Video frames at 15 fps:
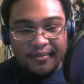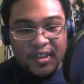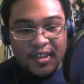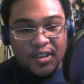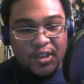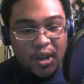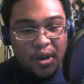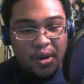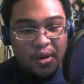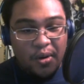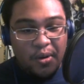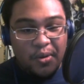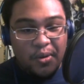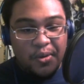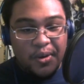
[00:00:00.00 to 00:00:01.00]

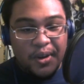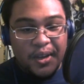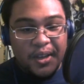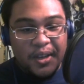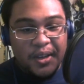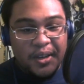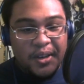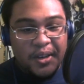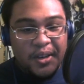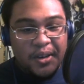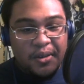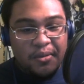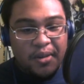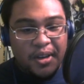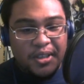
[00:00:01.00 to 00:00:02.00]
So,
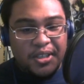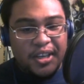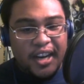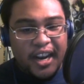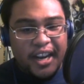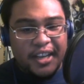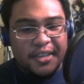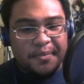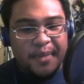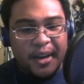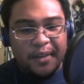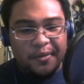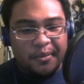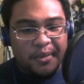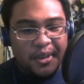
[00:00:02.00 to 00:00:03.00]
what should I expect
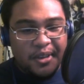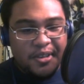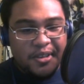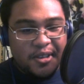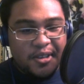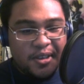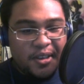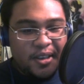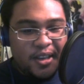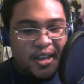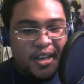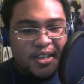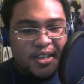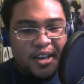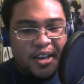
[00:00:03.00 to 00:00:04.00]
from this?
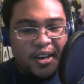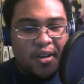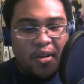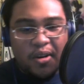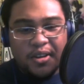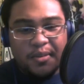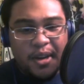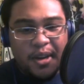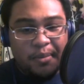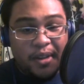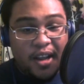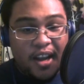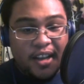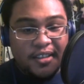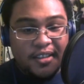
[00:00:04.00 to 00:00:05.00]
Is there going to be a
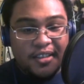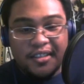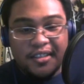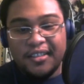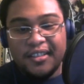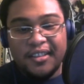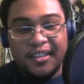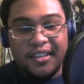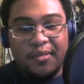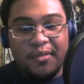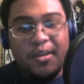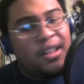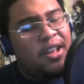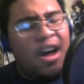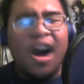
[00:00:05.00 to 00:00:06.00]
plot?
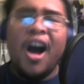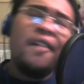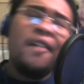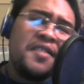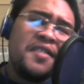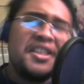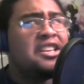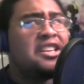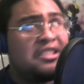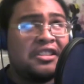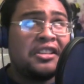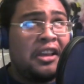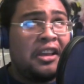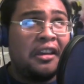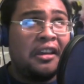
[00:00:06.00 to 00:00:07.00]
Well,
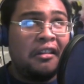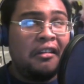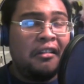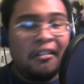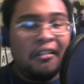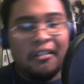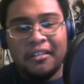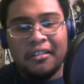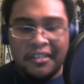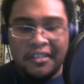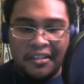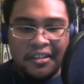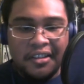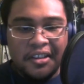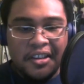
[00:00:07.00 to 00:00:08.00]
obviously.
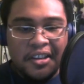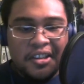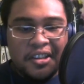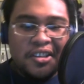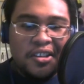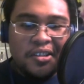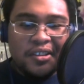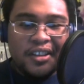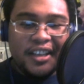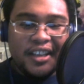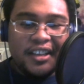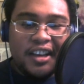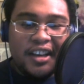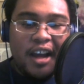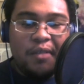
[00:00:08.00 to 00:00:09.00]
You
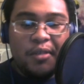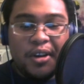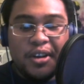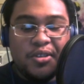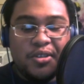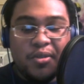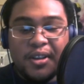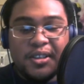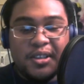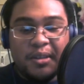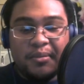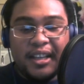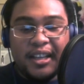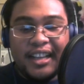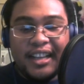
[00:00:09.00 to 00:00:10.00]
think I would enjoy
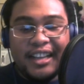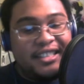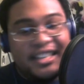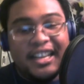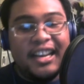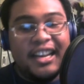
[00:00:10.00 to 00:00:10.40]
something that didn't